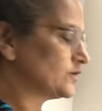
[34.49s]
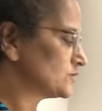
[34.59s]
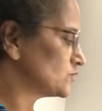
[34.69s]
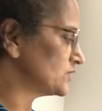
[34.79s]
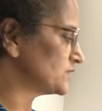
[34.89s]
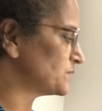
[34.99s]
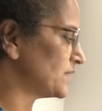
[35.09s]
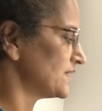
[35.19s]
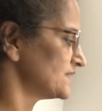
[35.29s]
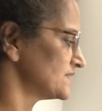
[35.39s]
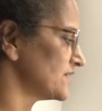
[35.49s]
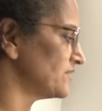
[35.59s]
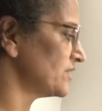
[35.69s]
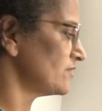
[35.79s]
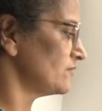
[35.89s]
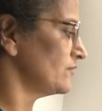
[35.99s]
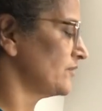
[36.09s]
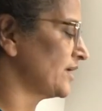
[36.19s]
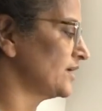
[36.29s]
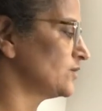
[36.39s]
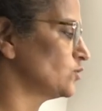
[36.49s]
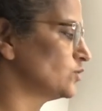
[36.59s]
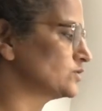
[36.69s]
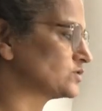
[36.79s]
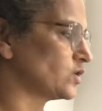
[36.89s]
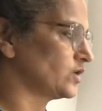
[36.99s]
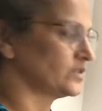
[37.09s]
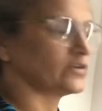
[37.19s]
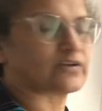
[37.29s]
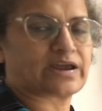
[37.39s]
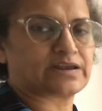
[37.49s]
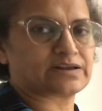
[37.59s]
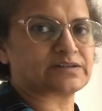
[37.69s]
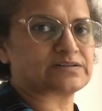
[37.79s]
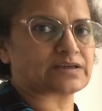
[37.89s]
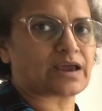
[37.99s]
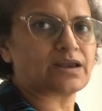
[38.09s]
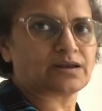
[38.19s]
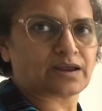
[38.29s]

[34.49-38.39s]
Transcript: So this plus 7, when it goes on the right hand side,